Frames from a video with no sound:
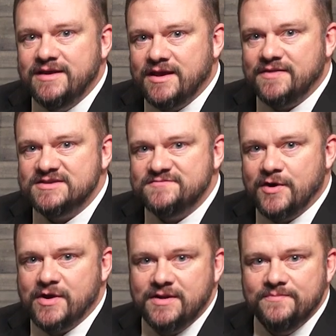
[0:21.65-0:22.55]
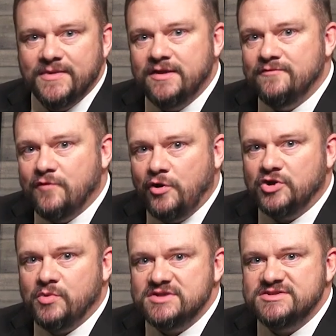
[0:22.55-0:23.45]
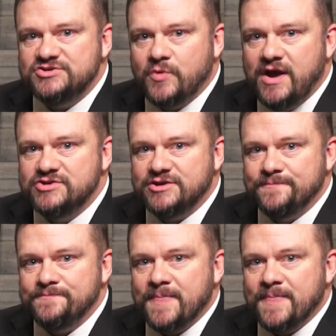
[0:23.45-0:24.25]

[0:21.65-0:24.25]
in this very vulnerable situation.